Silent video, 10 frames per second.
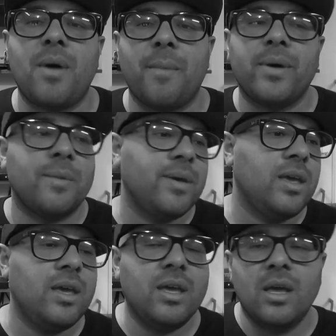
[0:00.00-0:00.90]
I'm gonna
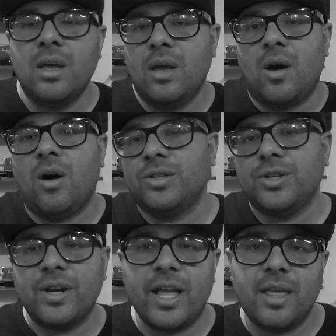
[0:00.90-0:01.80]
be
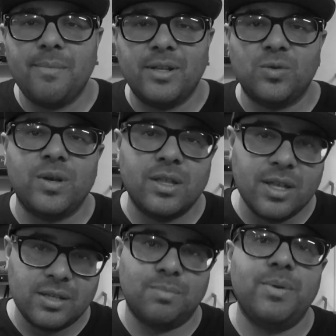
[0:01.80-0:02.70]
alternating between this